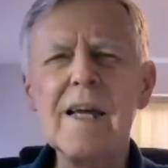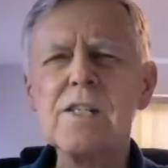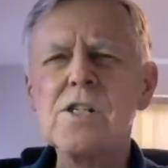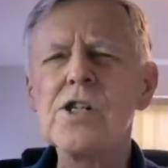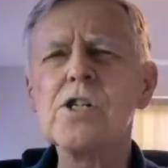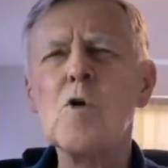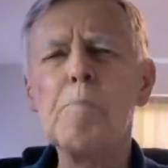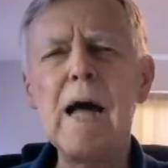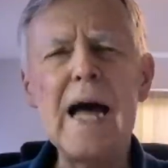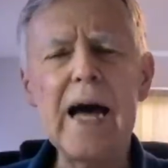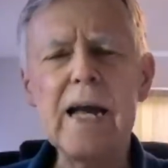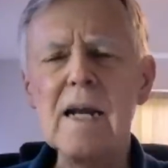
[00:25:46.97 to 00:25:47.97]
it's so
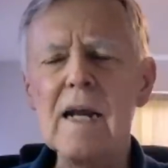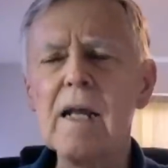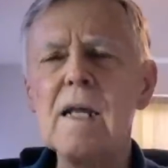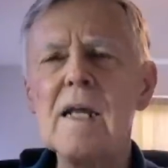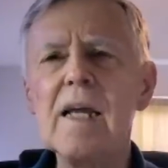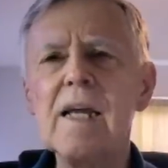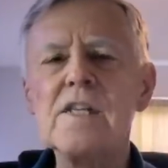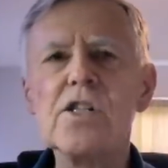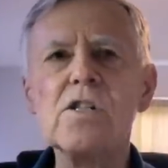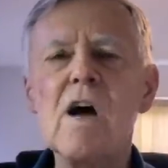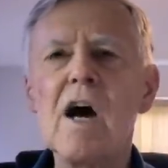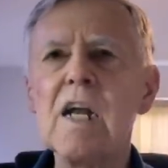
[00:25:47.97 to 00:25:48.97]
bad,
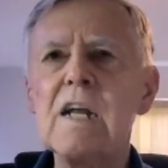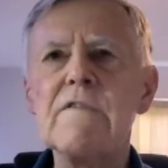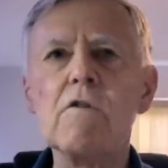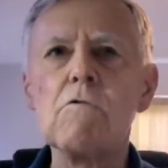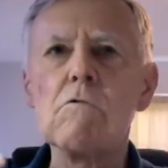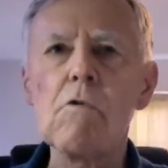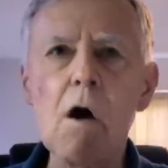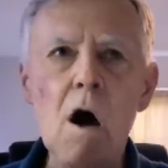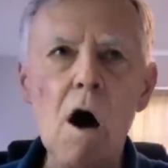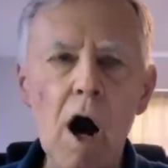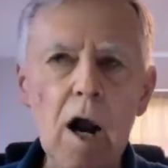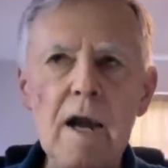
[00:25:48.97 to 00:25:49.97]
it's not
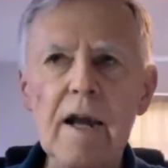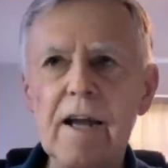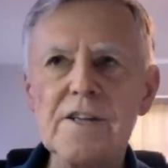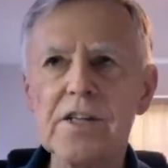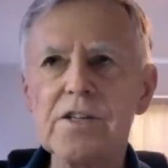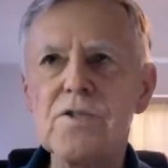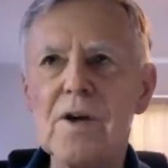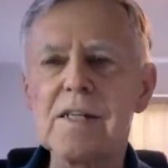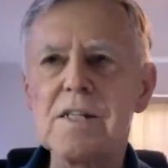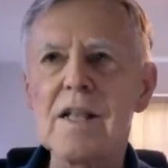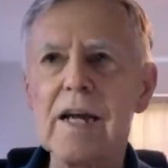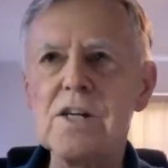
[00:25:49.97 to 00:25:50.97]
even wrong as a
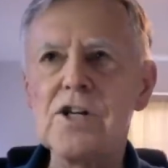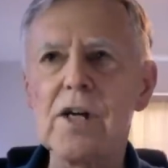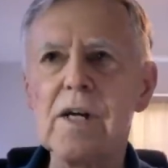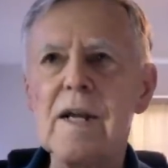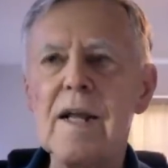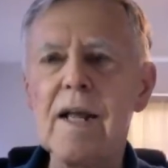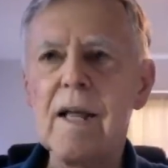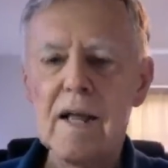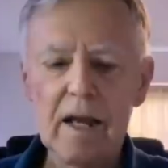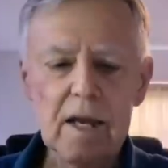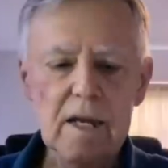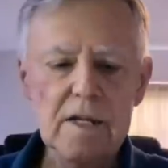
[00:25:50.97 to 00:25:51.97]
translation.
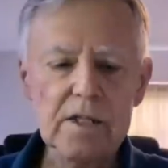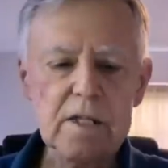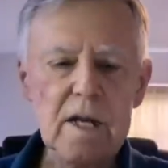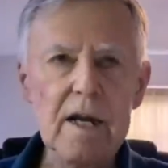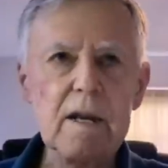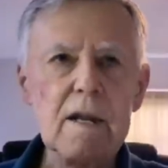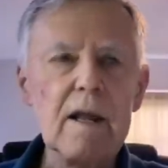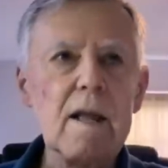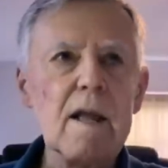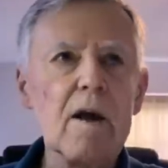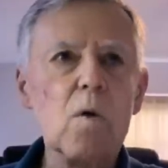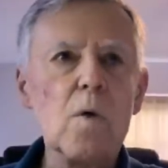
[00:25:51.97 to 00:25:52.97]
It
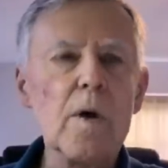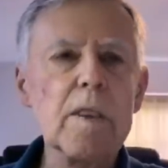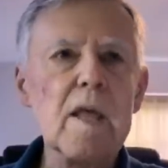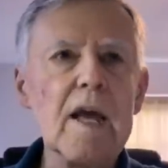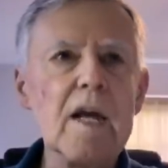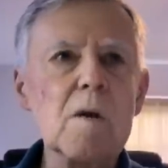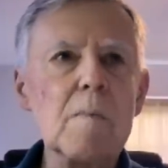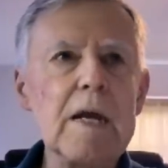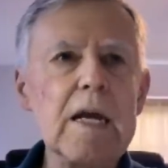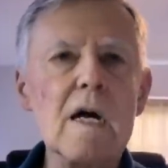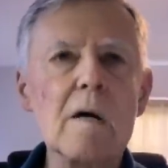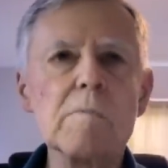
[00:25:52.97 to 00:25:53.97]
said, When the
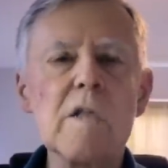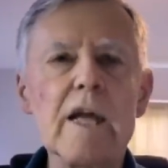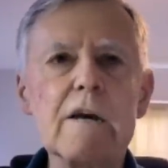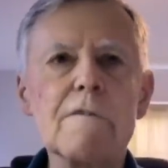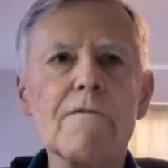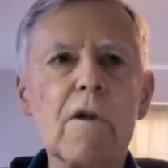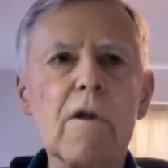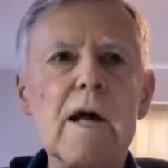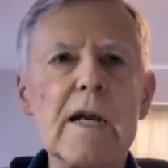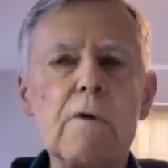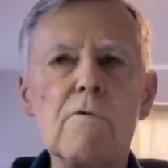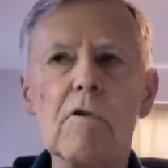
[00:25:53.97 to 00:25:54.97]
enemy comes like a
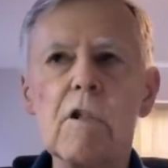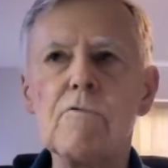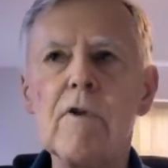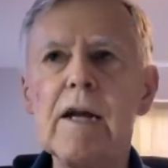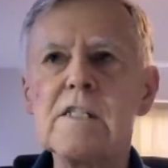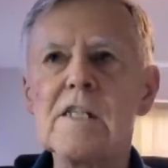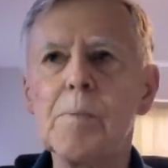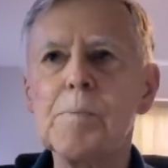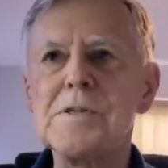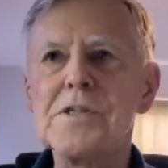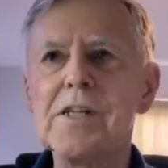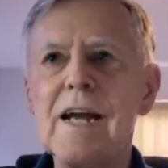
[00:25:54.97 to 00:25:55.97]
flood, I will
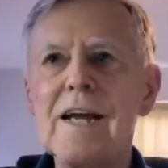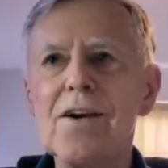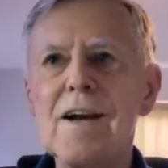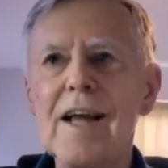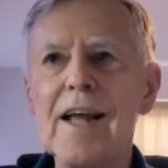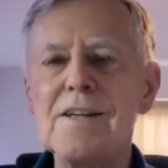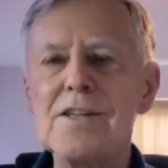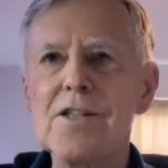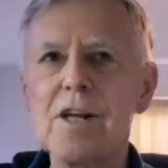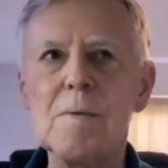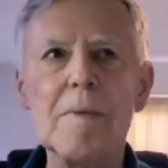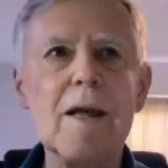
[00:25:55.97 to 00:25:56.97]
raise up a standard
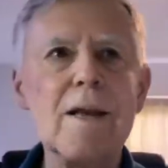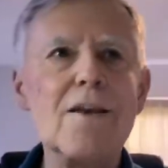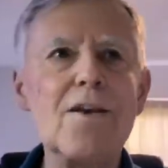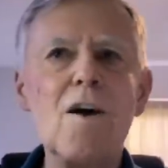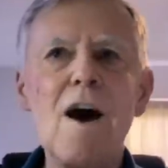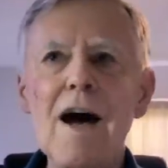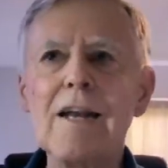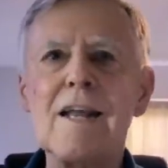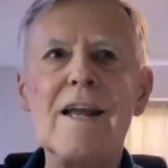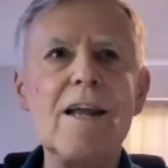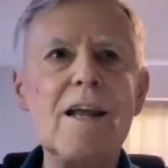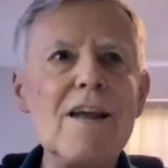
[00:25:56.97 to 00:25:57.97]
against him.
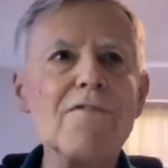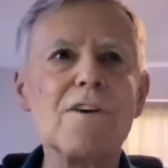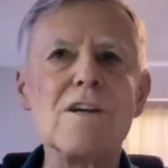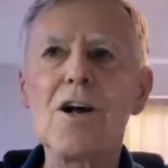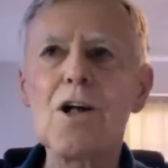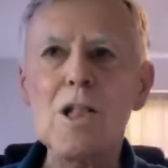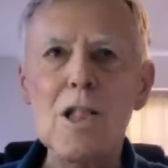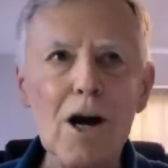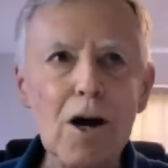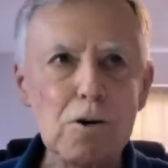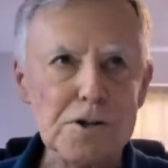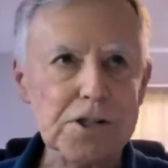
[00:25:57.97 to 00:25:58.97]
Not even
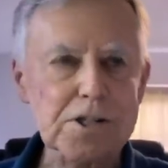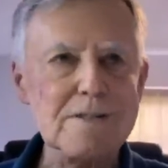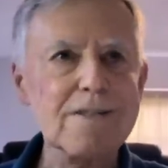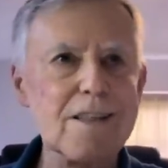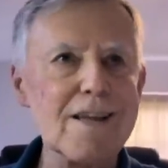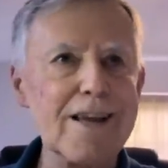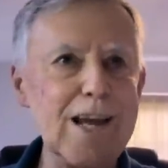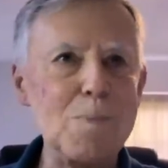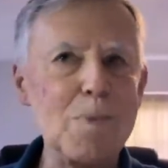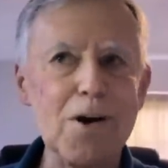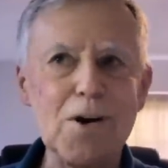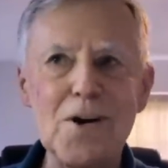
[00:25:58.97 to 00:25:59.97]
close to the